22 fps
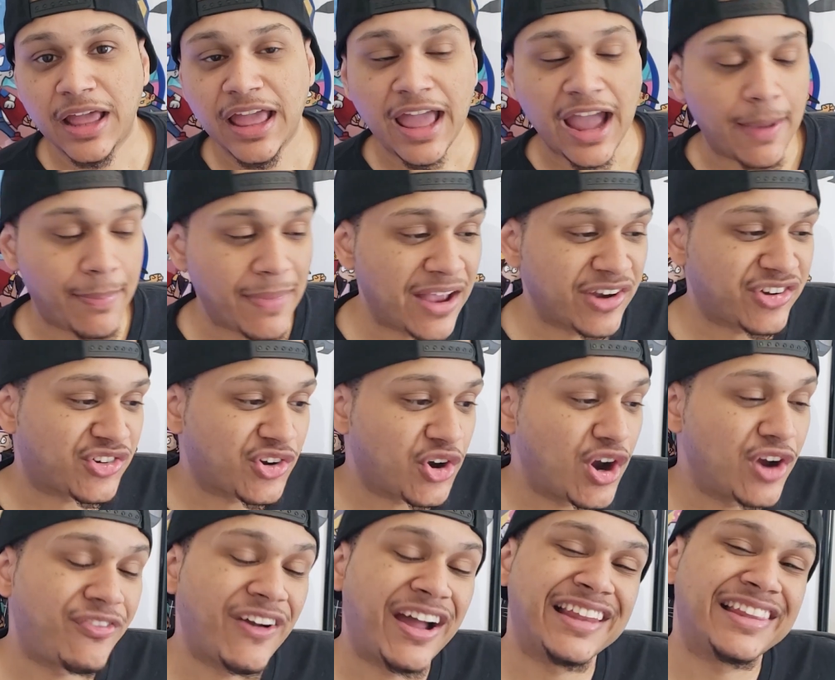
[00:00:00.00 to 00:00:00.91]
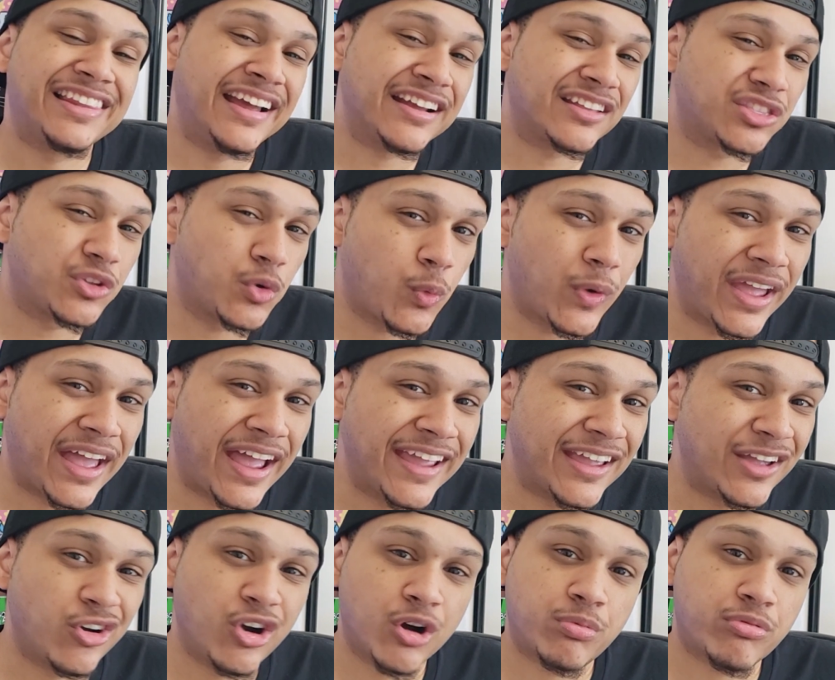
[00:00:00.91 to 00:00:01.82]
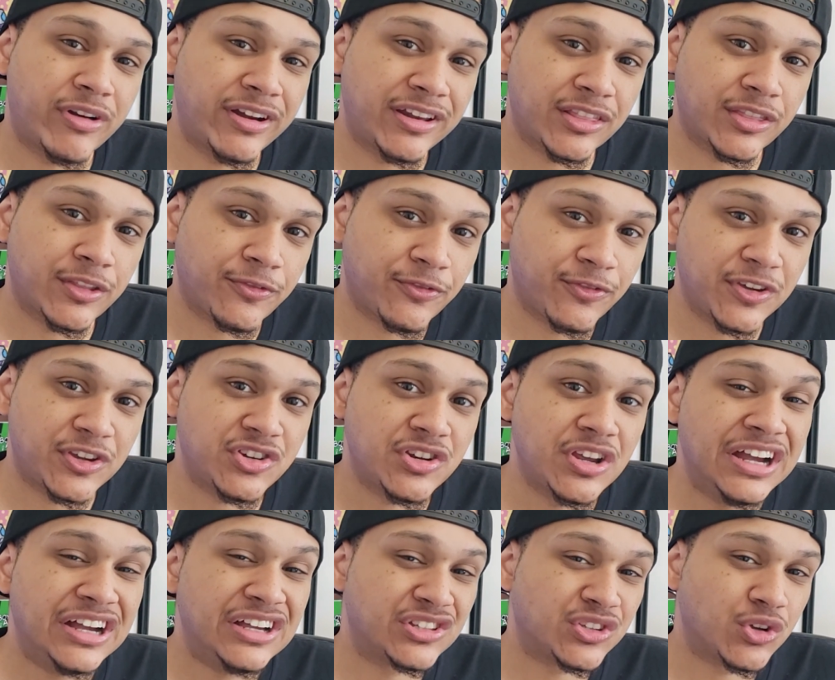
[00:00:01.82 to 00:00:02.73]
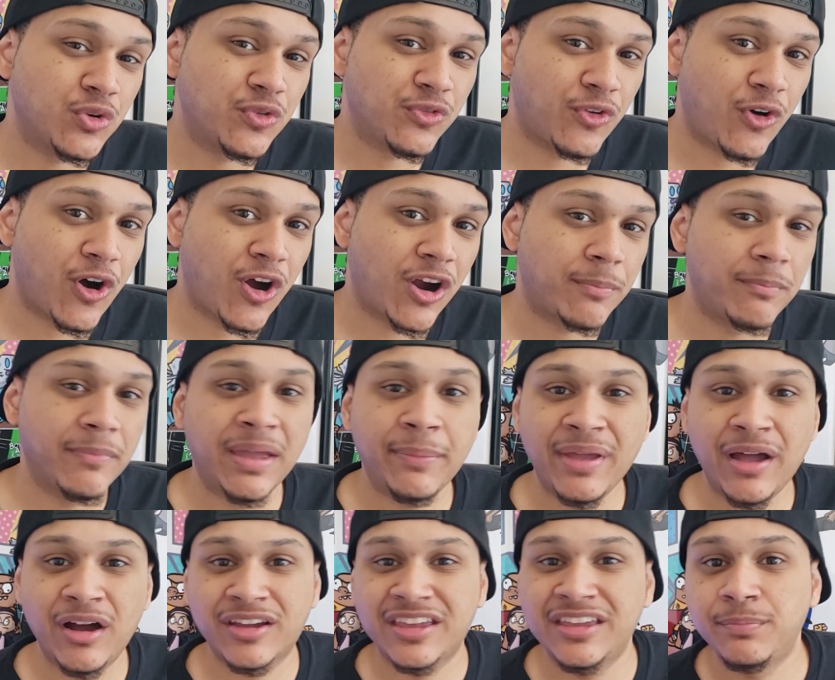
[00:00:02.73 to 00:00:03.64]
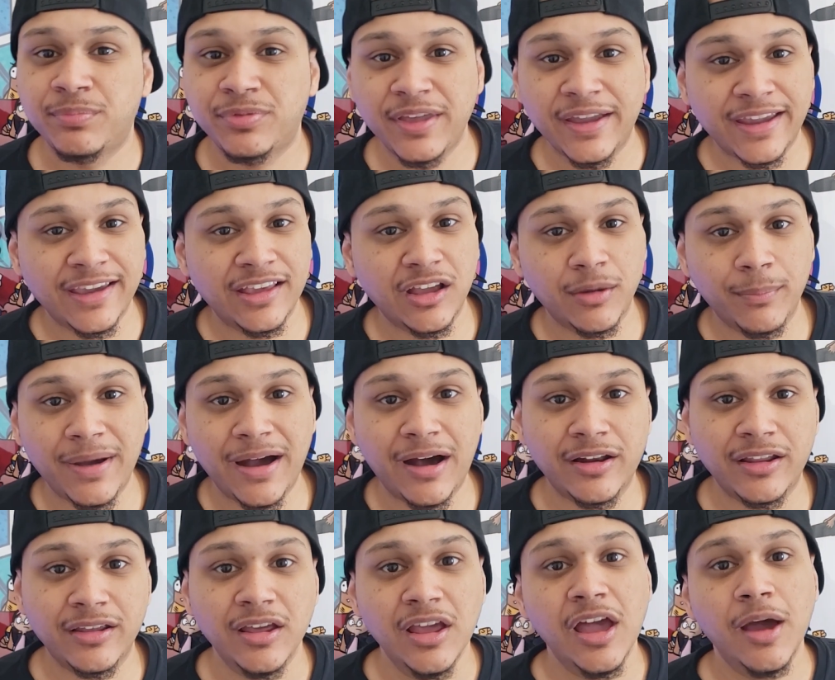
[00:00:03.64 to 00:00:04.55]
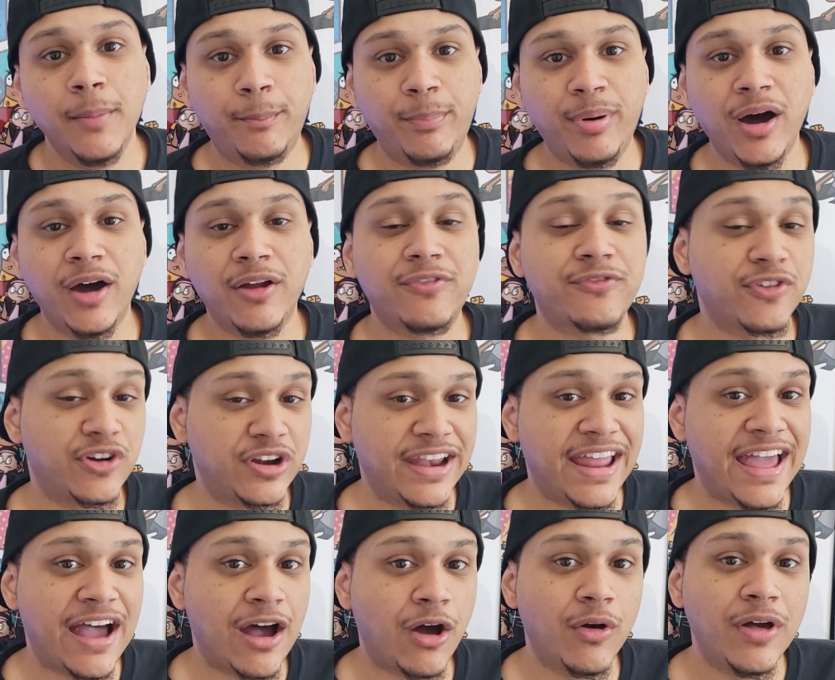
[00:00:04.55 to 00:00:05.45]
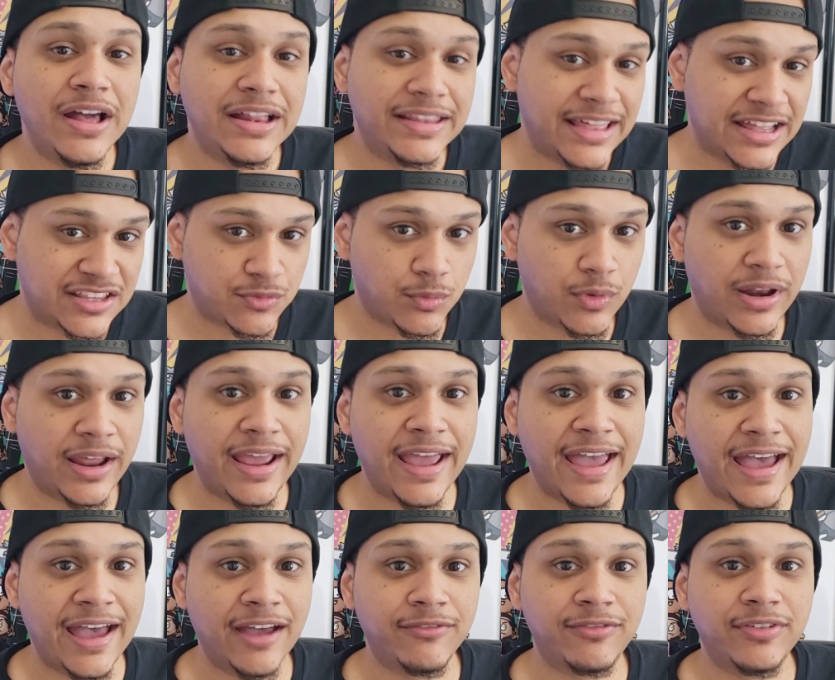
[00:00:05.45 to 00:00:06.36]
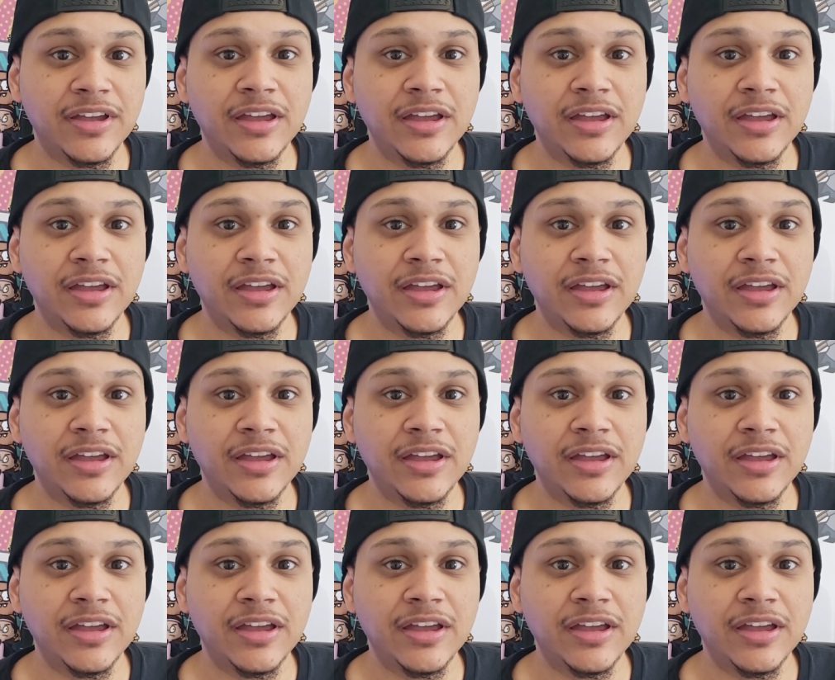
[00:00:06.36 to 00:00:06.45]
I'm not sure if I like the way I incorporated the fish so far. Maybe I'll keep thinking about it. But for now, that's what I have.